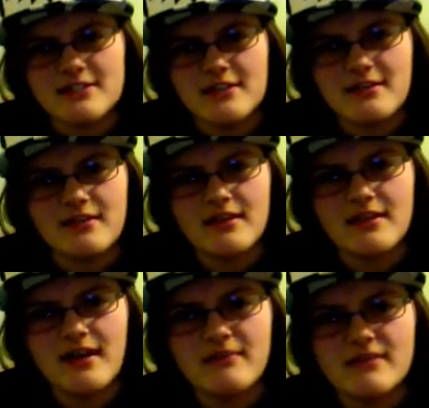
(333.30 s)

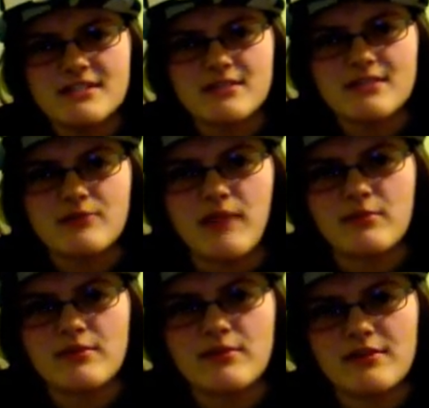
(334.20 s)
Yeah, that's the problem
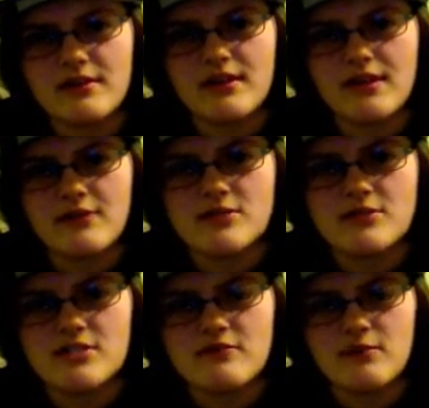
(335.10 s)
with learning
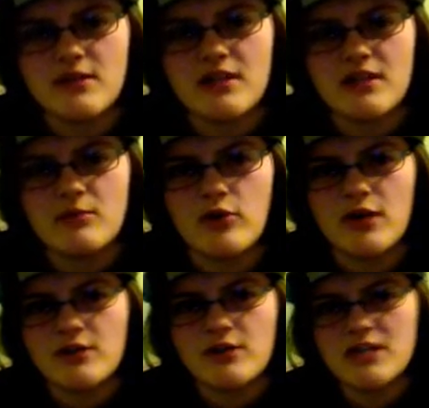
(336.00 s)
languages for me. The more I
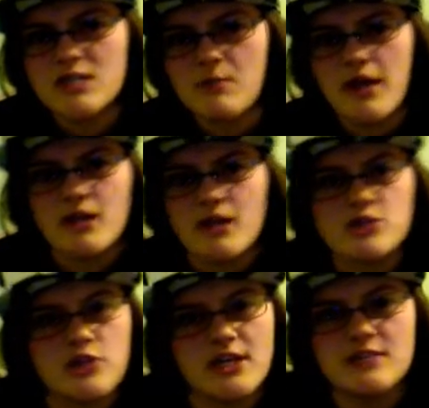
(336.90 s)
learn like Spanish,
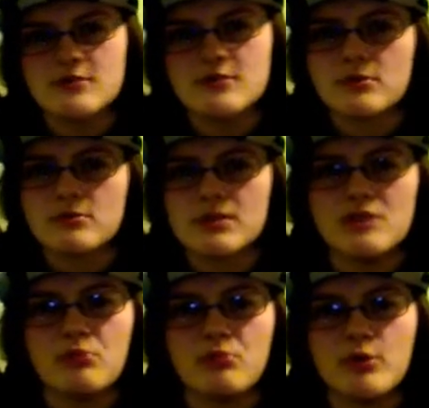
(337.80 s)
Chinese, Korean,
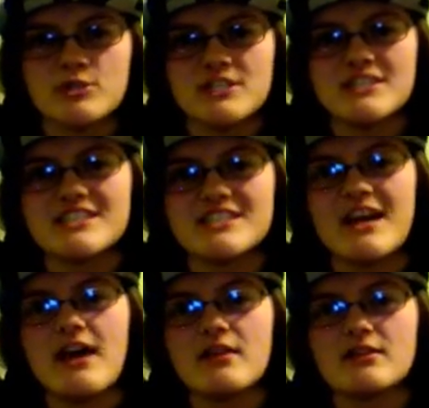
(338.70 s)
Portuguese,
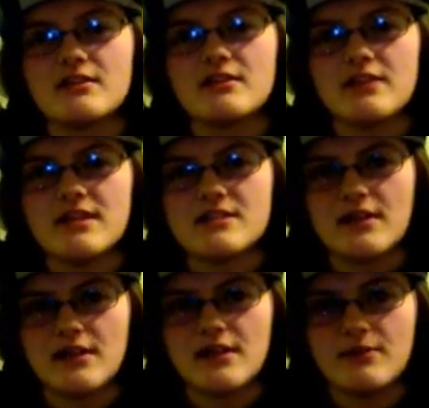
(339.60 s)
the less I
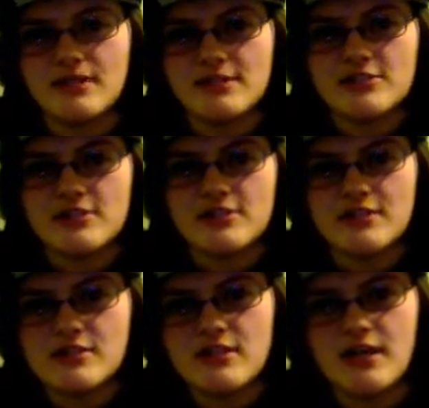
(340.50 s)
know English. It
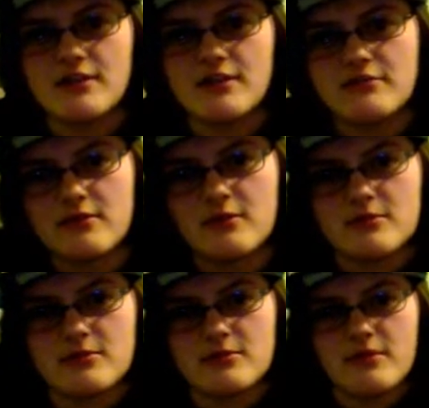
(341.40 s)
just kind of goes
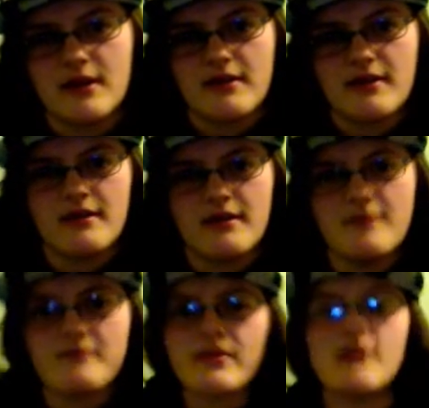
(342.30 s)

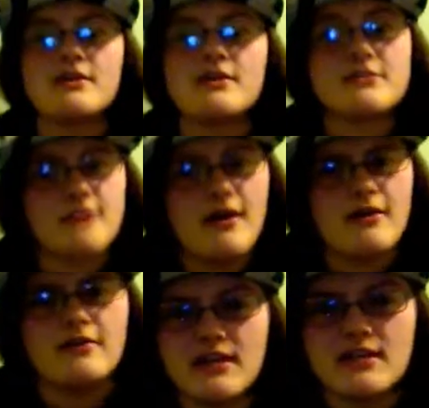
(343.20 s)
away.
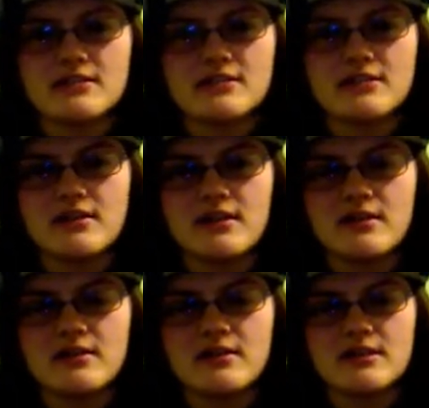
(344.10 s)
So,
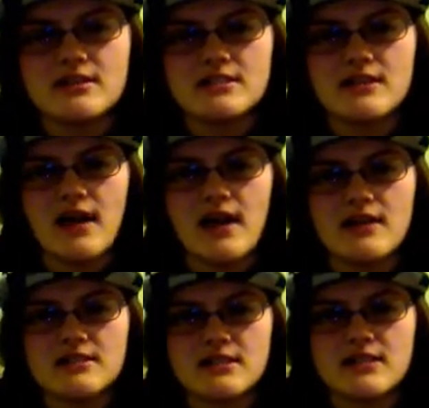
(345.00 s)
get the design as
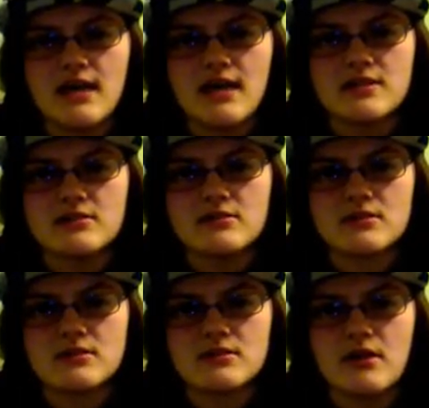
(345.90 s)
like a tattoo or a
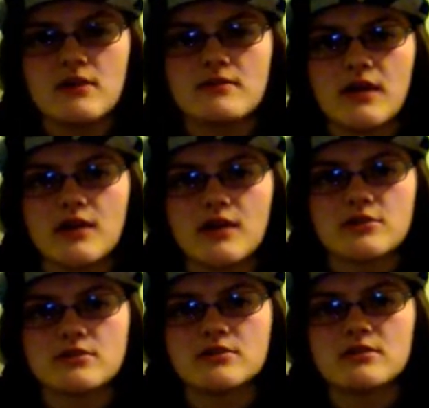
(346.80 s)

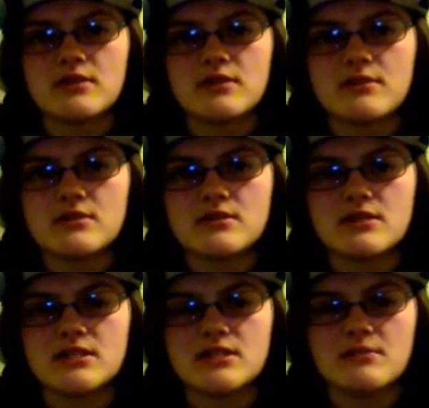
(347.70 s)
scarification. I'm still
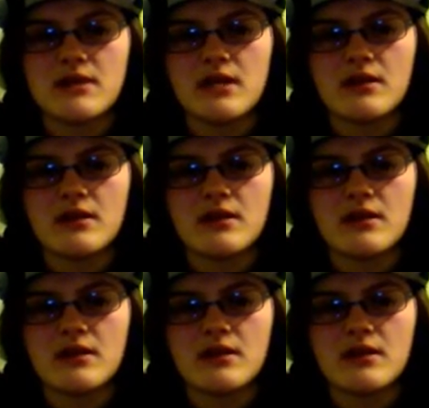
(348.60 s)
like debating.